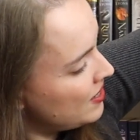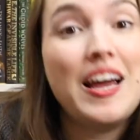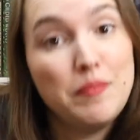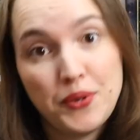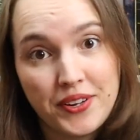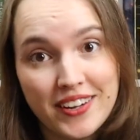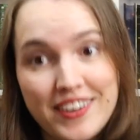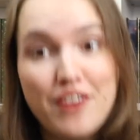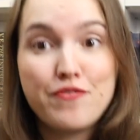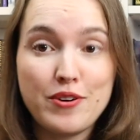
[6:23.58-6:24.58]
I'm doing it.
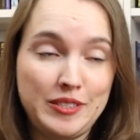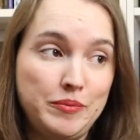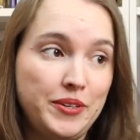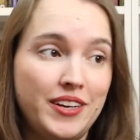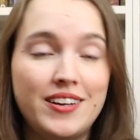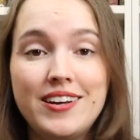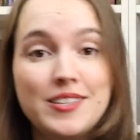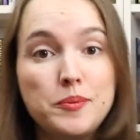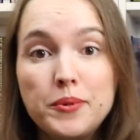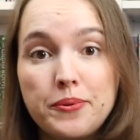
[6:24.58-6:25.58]
Of course I'm doing it.
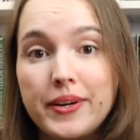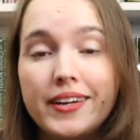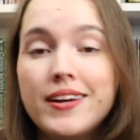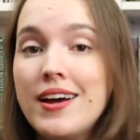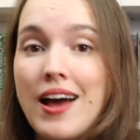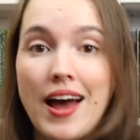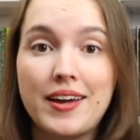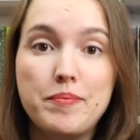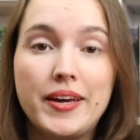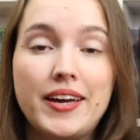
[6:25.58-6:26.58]
It's mood read. I
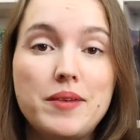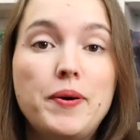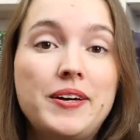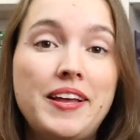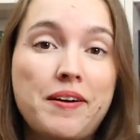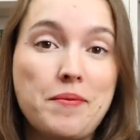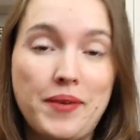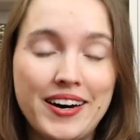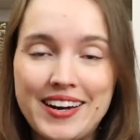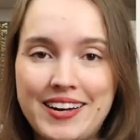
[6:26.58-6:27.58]
can pick any book that I
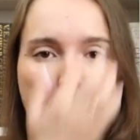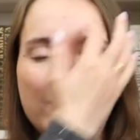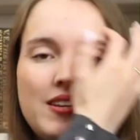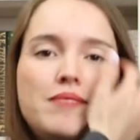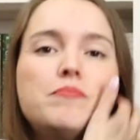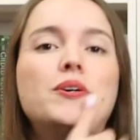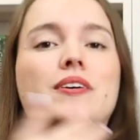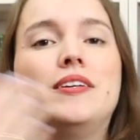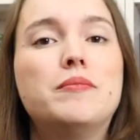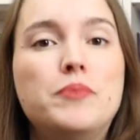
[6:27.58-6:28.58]
want, any book that I'm
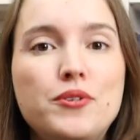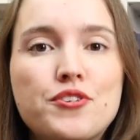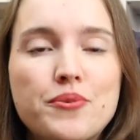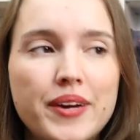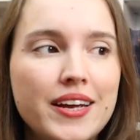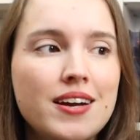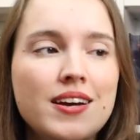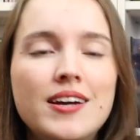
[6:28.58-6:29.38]
in the mood to read.